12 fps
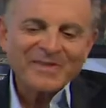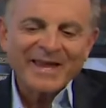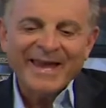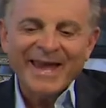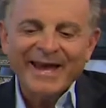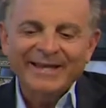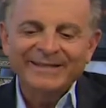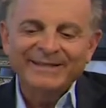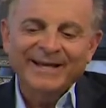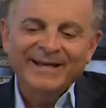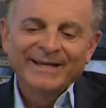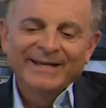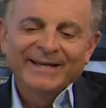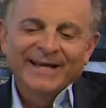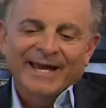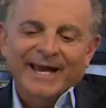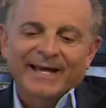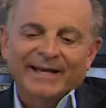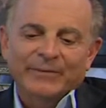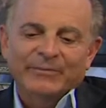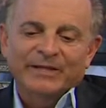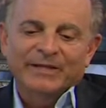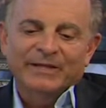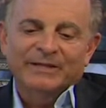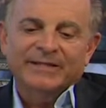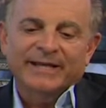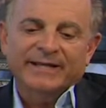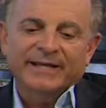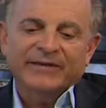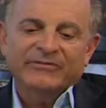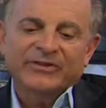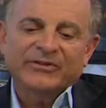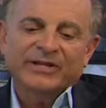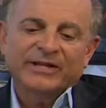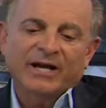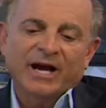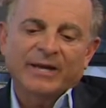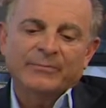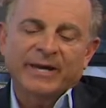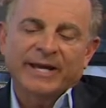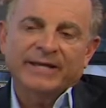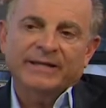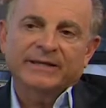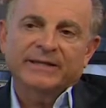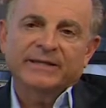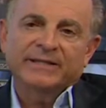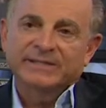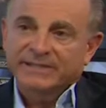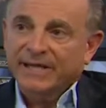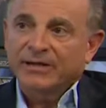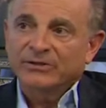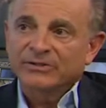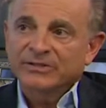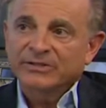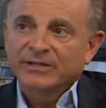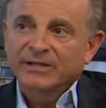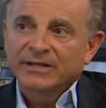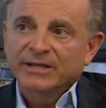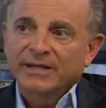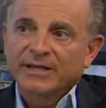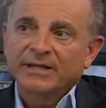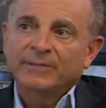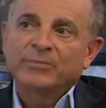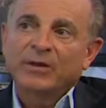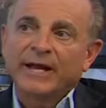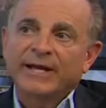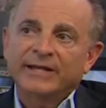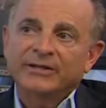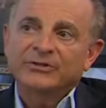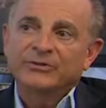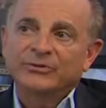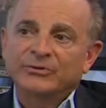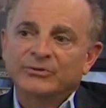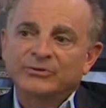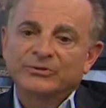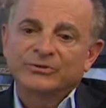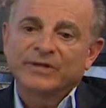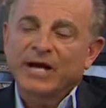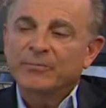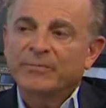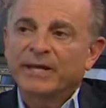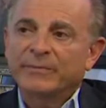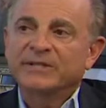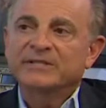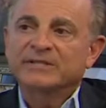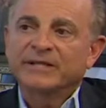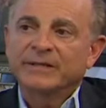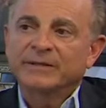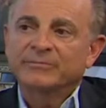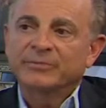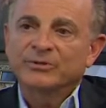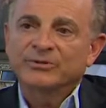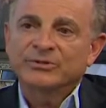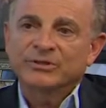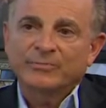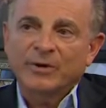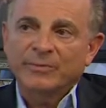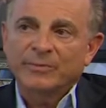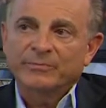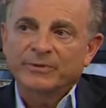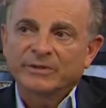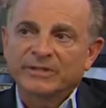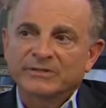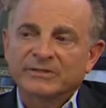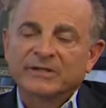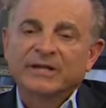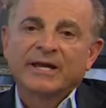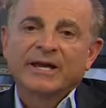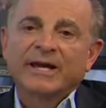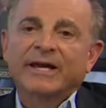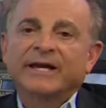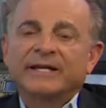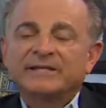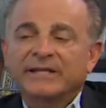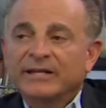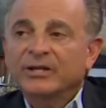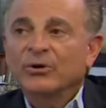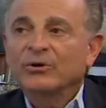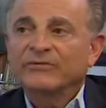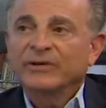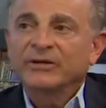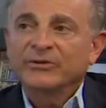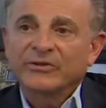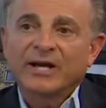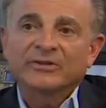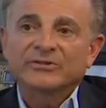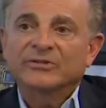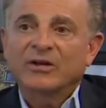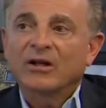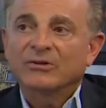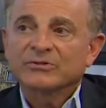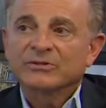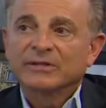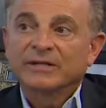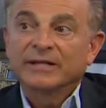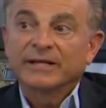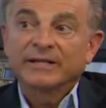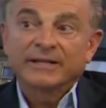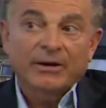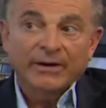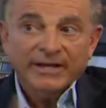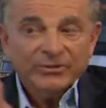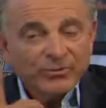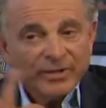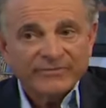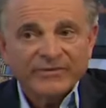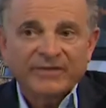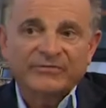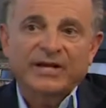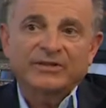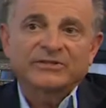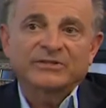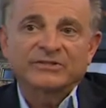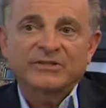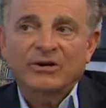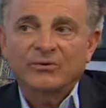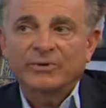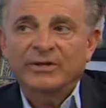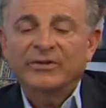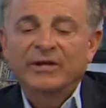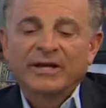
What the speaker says: And I'm going to take everything I make in sales and apply it to down payments and purchase apartment buildings. And I set a goal of $100,000. And now I had $25,000 to start with.